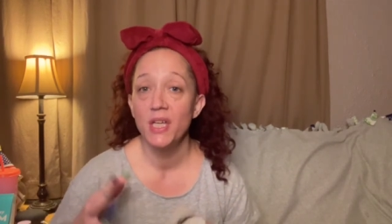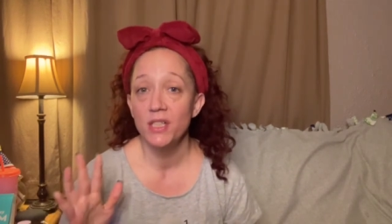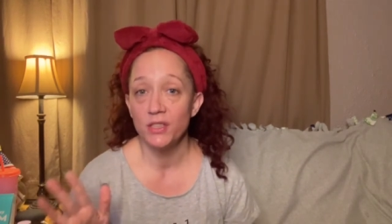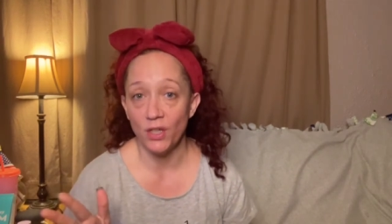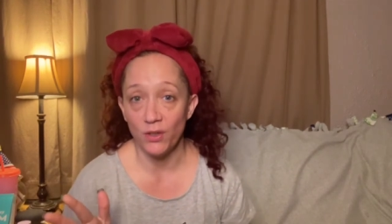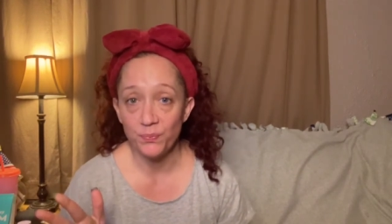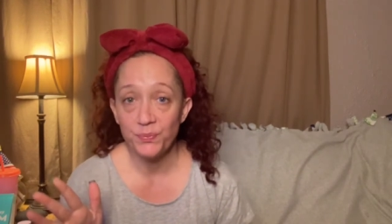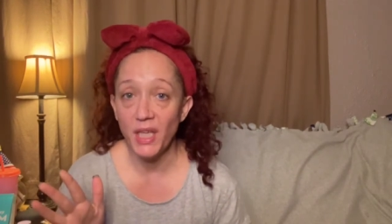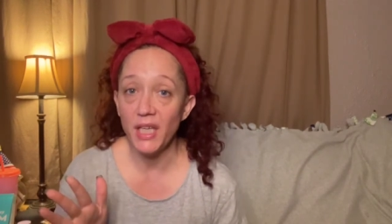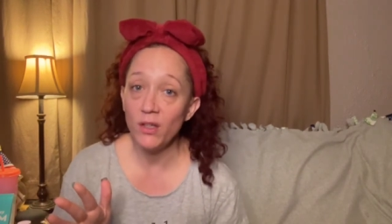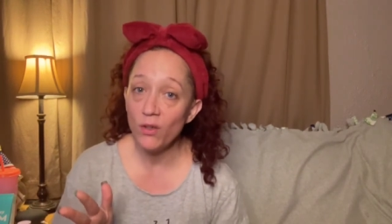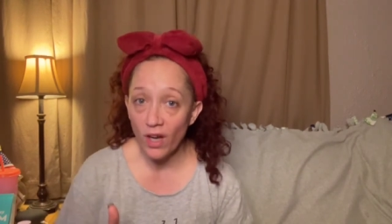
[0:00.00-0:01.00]
So
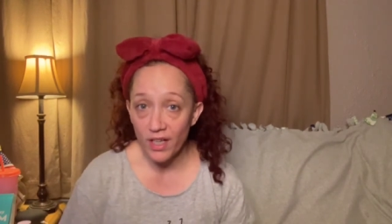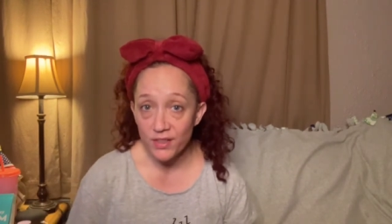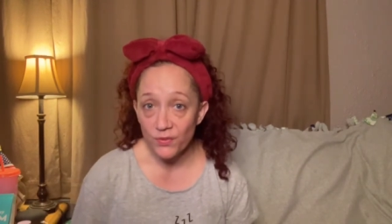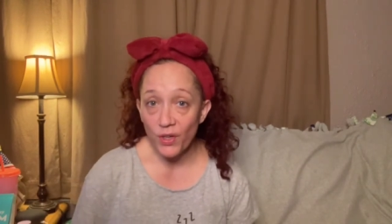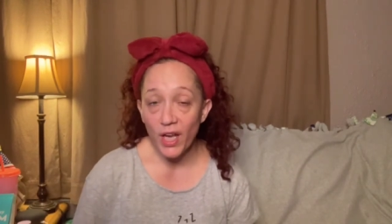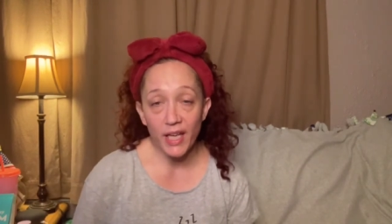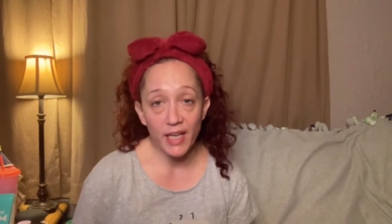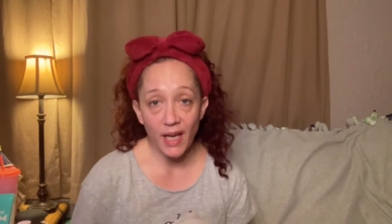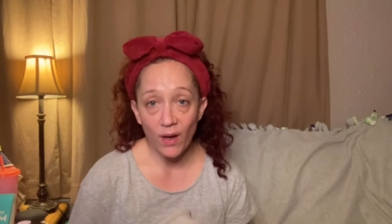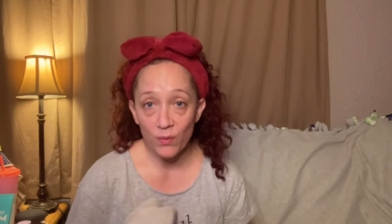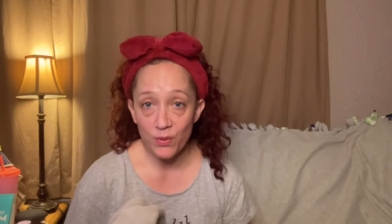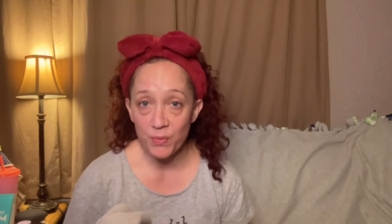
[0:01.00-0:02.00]
thank you guys for hanging
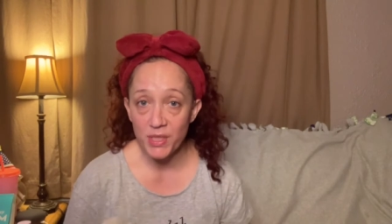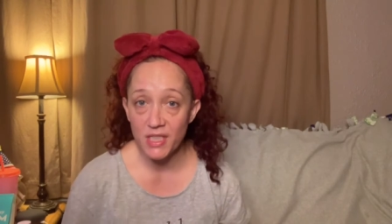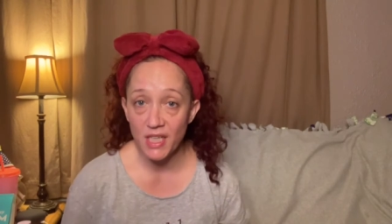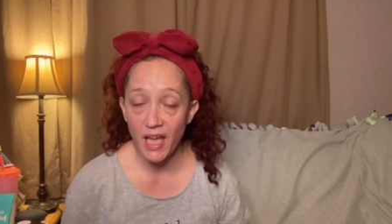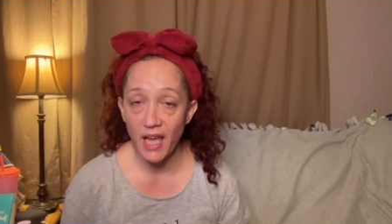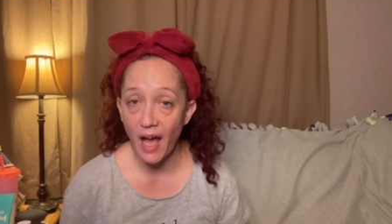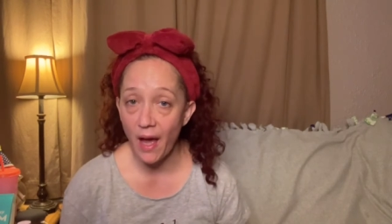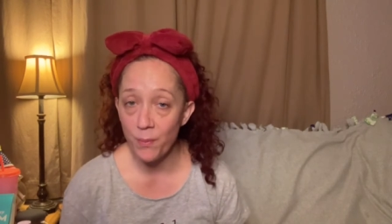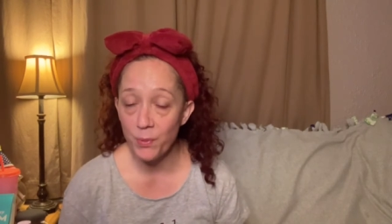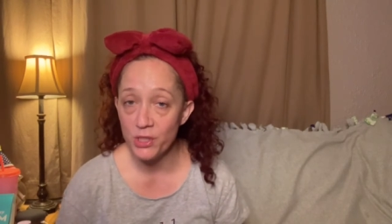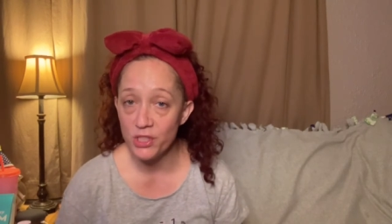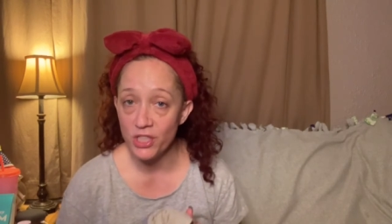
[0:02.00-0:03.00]
out with me today. I
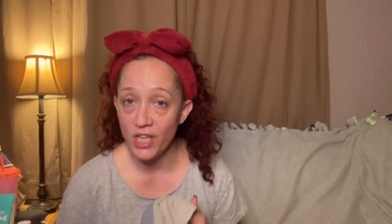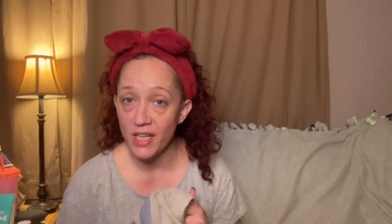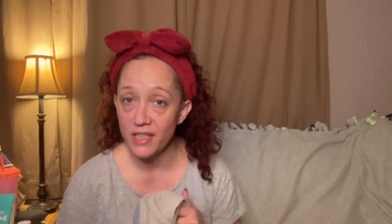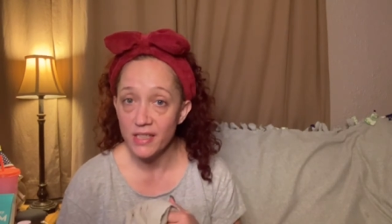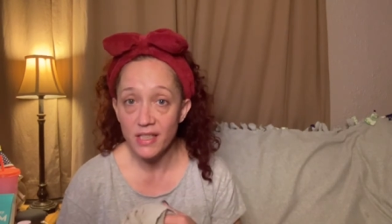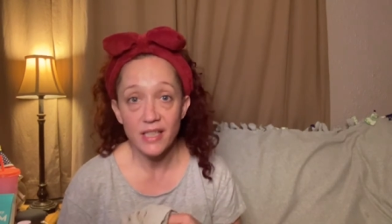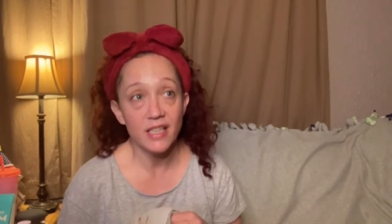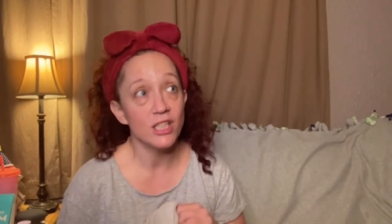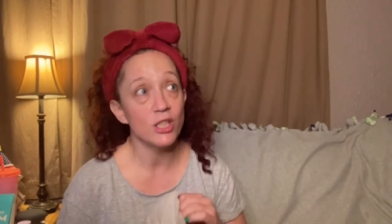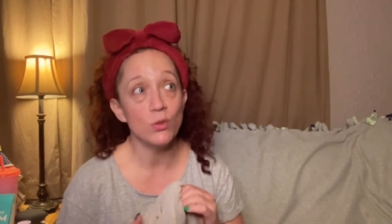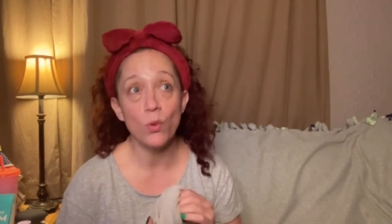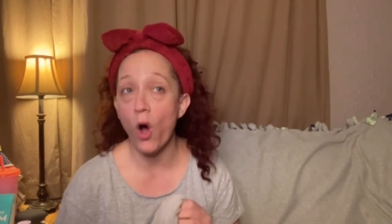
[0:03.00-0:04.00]
appreciate
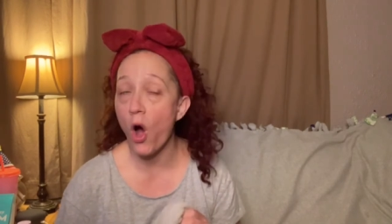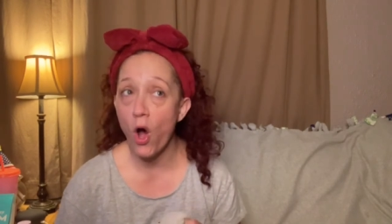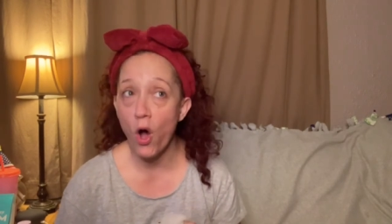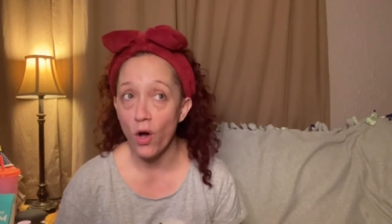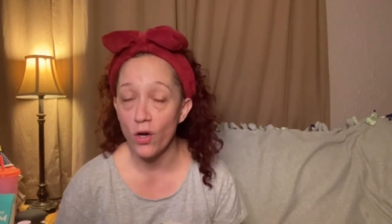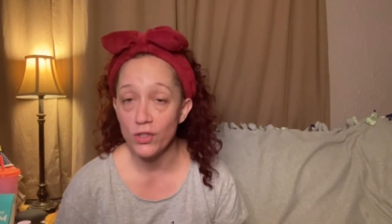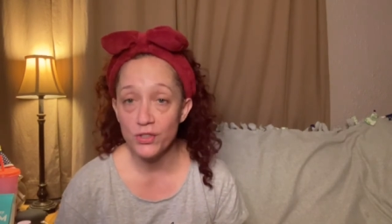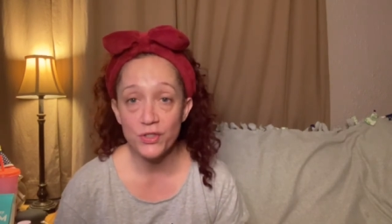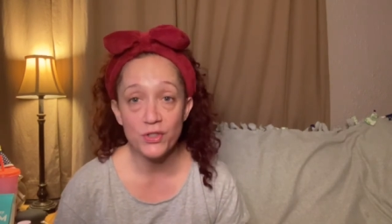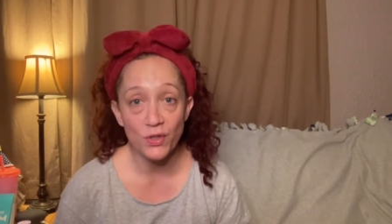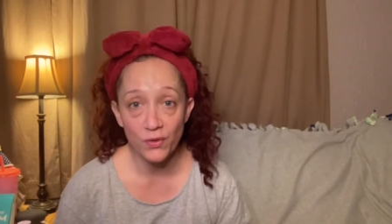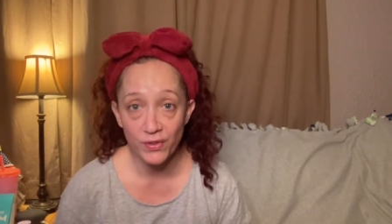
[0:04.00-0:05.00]
you all
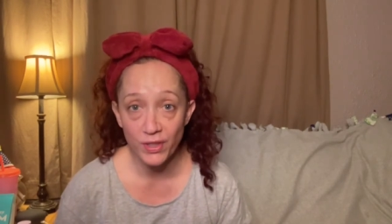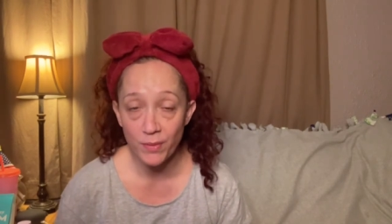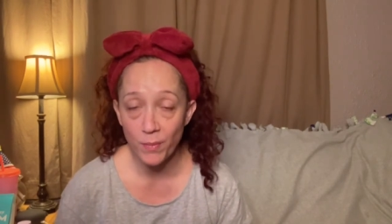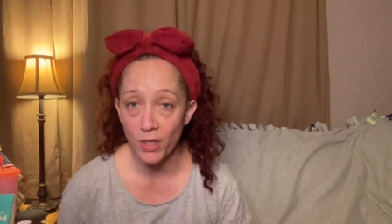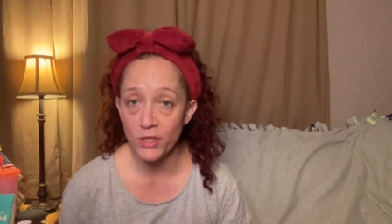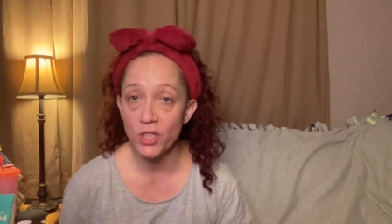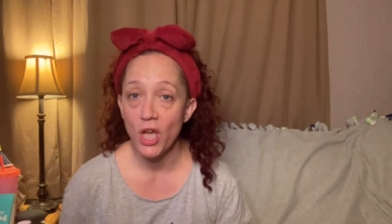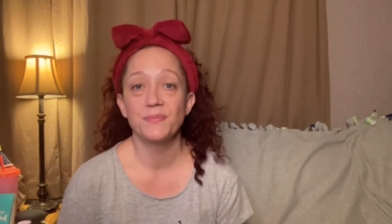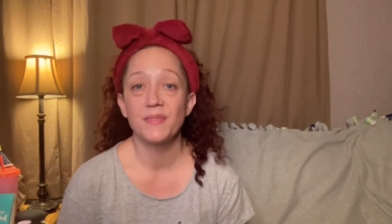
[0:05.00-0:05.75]
so very much.